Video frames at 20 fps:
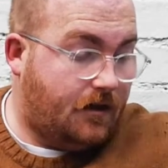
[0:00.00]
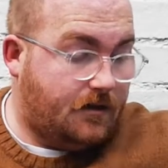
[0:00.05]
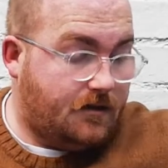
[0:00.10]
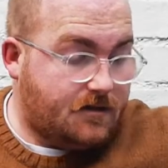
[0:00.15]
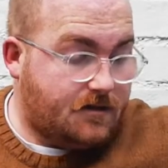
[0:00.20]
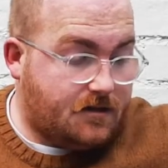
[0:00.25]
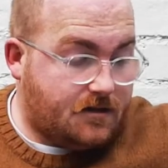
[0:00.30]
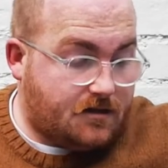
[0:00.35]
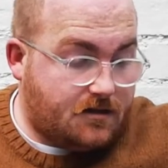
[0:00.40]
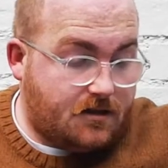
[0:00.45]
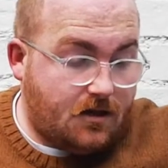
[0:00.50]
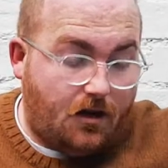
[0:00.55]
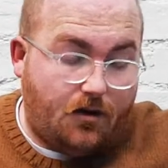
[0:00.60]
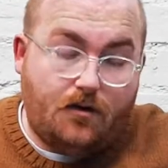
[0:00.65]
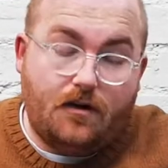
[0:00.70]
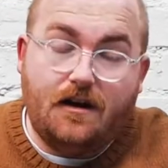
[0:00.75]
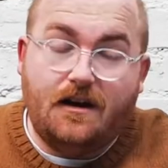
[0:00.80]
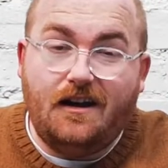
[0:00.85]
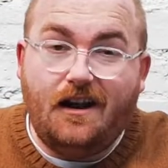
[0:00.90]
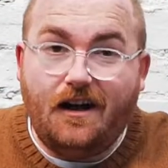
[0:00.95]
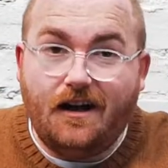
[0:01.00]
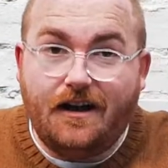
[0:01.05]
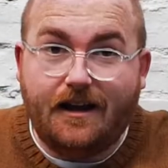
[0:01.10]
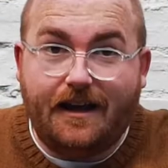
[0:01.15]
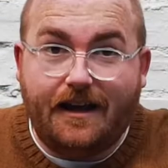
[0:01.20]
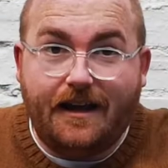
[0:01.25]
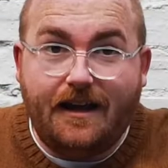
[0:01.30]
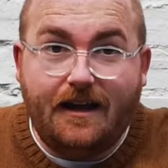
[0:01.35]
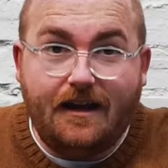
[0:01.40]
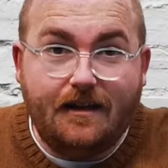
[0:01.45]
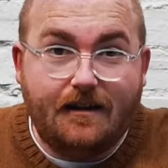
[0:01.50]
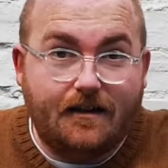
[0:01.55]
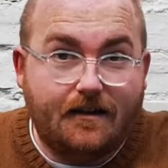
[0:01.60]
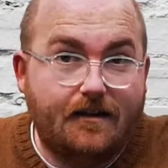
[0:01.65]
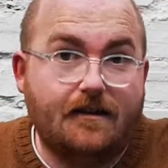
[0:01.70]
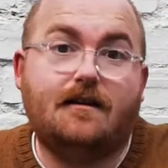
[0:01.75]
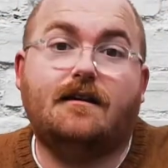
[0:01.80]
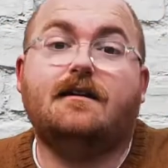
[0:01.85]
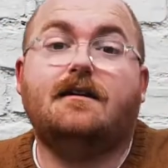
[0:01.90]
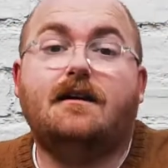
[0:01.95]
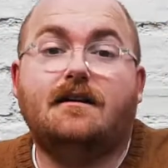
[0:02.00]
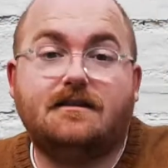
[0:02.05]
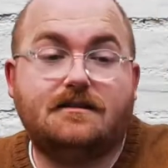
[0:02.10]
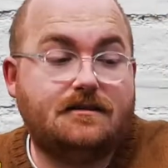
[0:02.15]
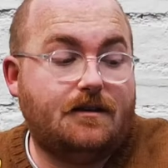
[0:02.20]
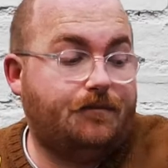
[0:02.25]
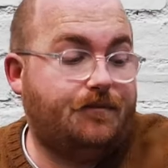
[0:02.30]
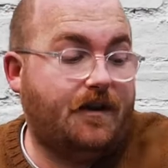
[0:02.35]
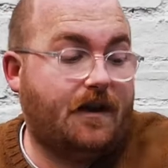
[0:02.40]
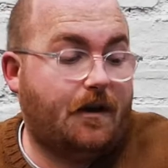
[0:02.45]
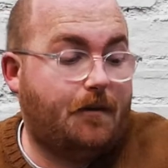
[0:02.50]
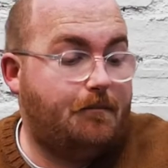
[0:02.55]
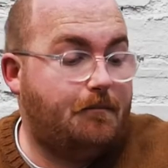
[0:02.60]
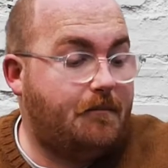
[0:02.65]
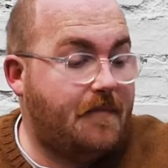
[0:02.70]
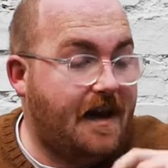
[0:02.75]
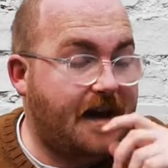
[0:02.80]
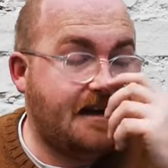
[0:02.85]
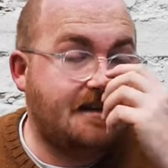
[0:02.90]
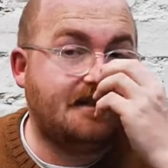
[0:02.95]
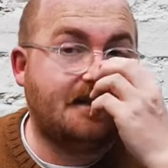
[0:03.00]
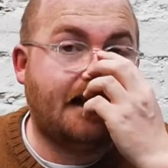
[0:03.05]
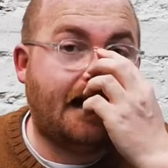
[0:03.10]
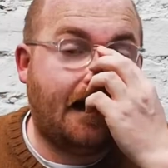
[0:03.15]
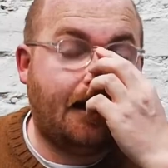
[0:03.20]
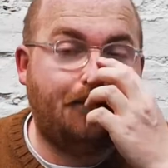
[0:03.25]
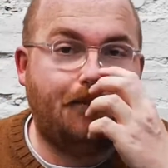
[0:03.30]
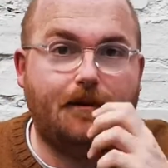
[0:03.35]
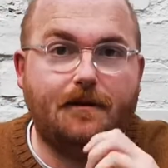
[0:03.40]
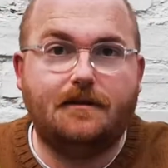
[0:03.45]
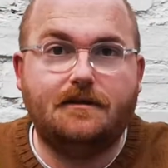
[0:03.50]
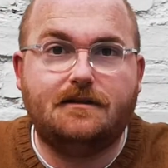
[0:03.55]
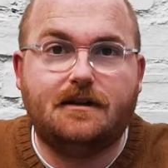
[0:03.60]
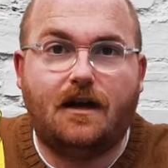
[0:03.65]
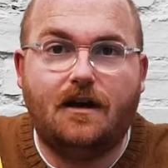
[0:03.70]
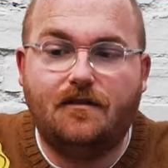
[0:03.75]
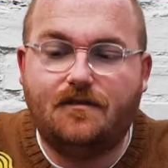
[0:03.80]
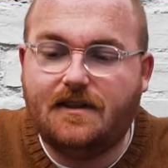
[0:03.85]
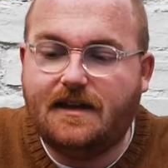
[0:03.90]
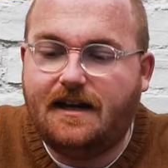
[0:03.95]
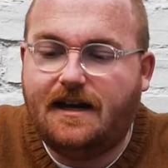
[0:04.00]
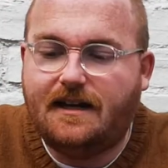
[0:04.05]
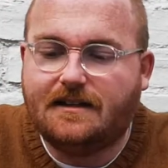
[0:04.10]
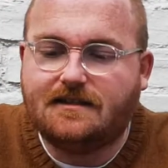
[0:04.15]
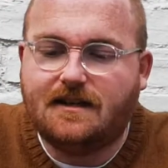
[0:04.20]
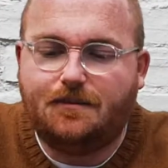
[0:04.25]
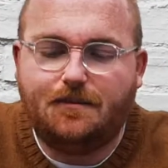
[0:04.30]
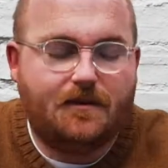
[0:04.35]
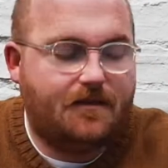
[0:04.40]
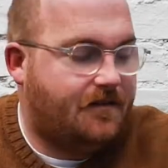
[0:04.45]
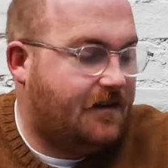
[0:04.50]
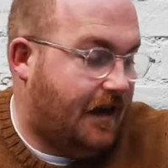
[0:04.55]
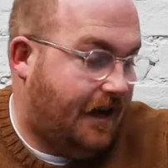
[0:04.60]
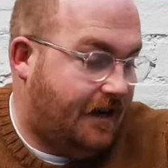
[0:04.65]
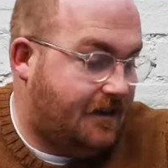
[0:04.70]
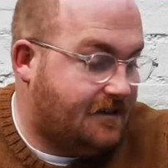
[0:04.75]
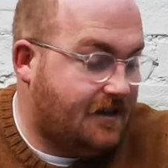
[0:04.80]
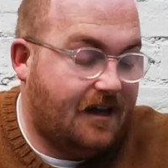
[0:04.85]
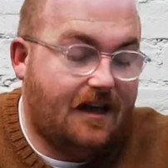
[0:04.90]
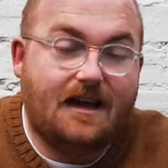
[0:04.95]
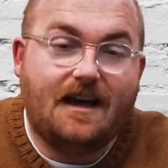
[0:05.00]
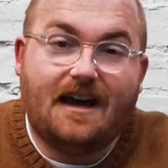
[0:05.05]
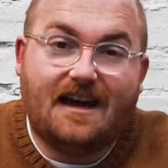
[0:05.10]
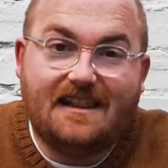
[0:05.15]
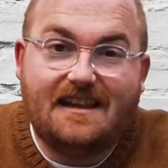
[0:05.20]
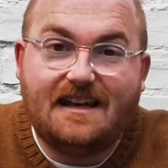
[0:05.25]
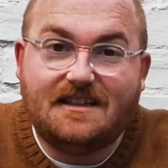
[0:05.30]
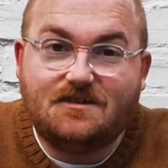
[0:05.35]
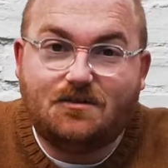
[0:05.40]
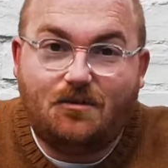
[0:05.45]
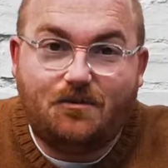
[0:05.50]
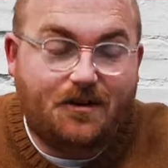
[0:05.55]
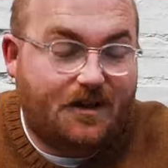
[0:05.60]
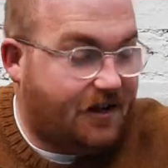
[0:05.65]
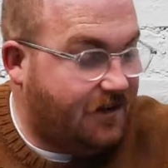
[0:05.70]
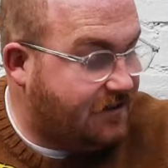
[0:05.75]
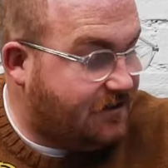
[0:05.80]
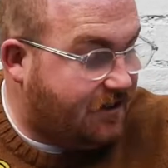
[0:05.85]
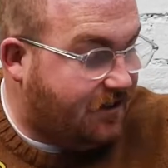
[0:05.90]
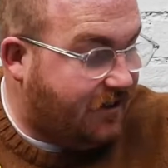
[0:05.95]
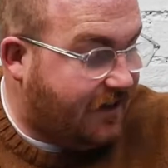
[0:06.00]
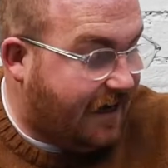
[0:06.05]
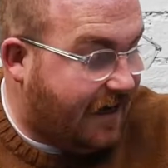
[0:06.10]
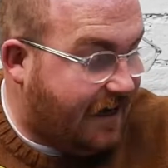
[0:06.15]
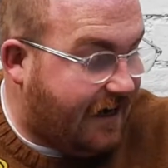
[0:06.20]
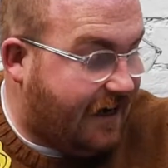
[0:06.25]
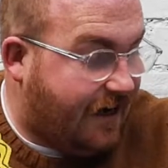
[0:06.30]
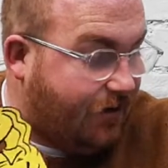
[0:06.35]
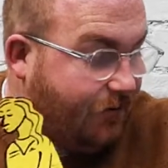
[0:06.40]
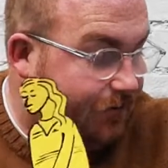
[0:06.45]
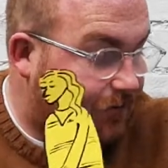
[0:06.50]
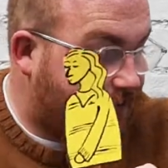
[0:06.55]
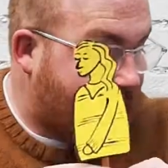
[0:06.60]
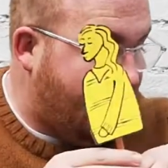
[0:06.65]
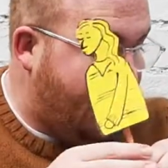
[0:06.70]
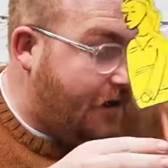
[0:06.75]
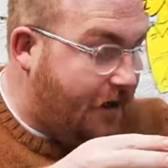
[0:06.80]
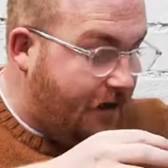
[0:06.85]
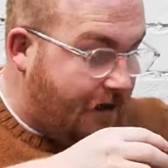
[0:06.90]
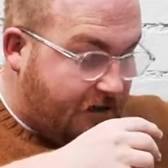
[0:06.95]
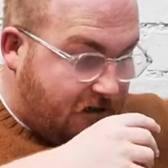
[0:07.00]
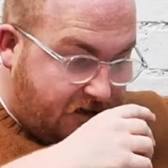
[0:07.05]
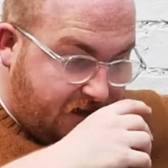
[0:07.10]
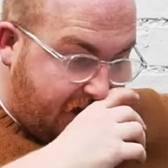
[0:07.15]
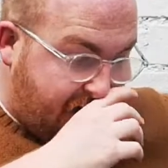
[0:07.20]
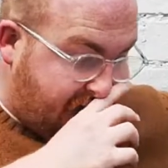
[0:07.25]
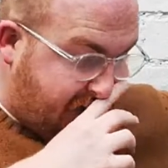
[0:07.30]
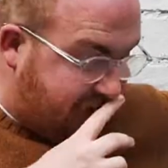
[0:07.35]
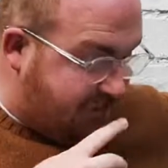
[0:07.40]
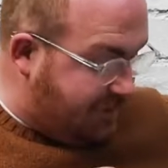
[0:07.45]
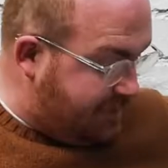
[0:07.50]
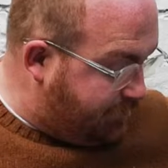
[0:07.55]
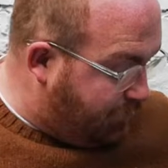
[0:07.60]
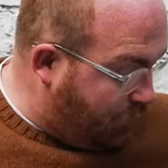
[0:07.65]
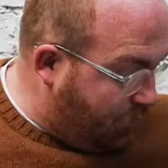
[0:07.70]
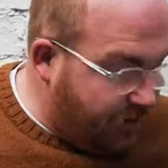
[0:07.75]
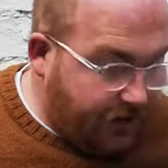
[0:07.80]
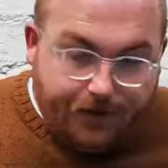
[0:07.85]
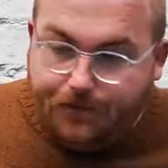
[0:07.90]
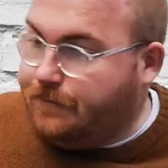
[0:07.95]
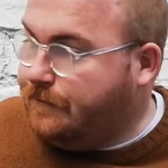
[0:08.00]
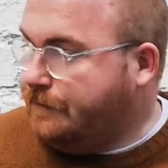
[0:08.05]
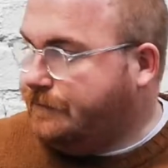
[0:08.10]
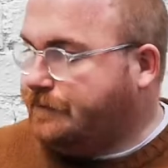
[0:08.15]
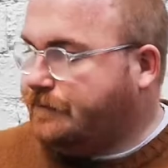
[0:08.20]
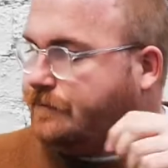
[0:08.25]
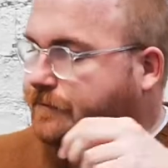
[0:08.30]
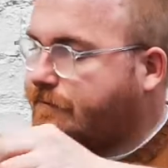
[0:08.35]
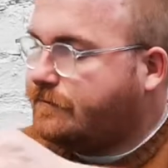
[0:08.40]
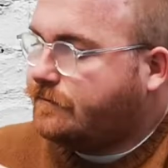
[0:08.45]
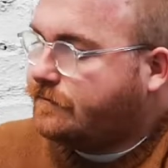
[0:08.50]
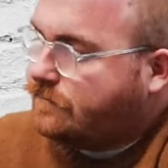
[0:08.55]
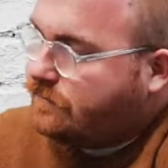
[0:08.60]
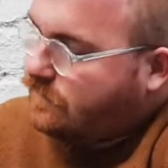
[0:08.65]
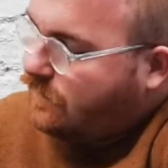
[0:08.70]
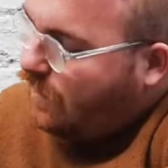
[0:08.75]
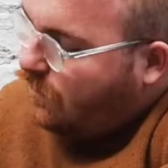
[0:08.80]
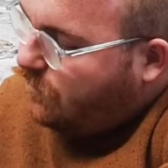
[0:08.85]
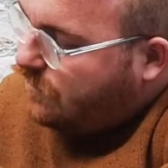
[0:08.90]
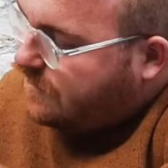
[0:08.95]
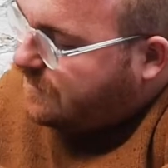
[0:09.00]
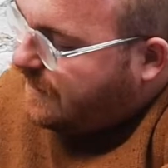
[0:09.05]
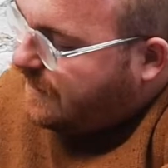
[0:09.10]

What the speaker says: So, luckily, something amazing happens over the next couple of days, and that's what we're going to look at now. Jesus' body is